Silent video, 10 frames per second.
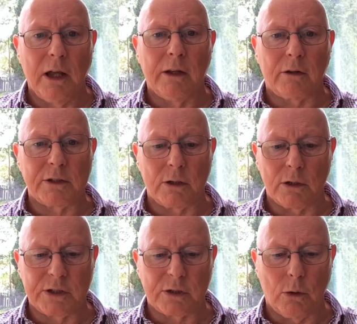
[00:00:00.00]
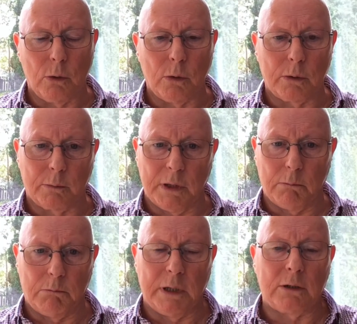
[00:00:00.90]
there's also what we
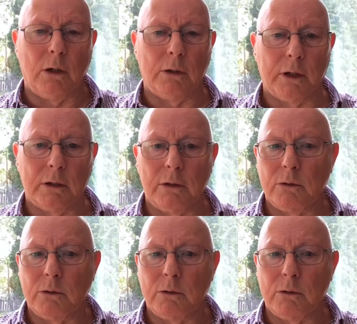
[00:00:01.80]
might call the